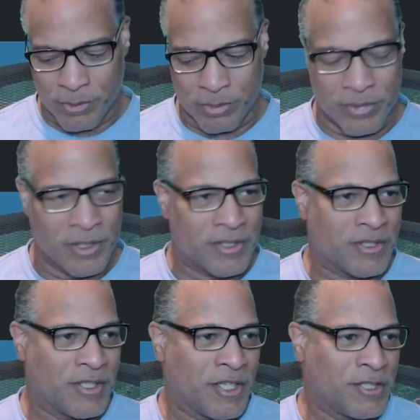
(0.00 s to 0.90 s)
Let's
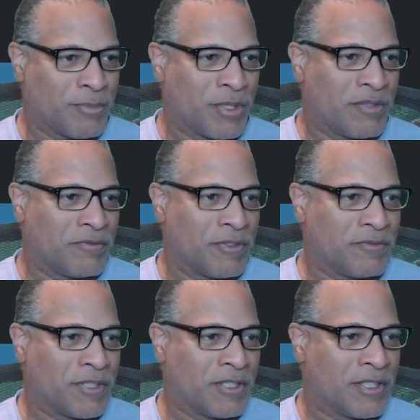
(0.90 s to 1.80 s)
say I'd spend
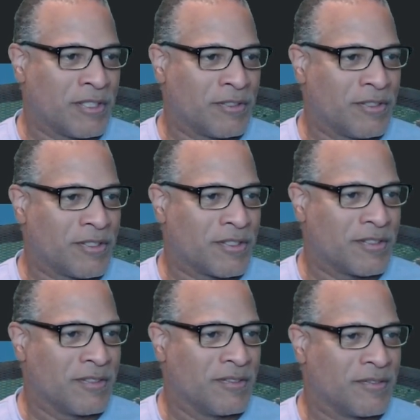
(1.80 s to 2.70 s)
$50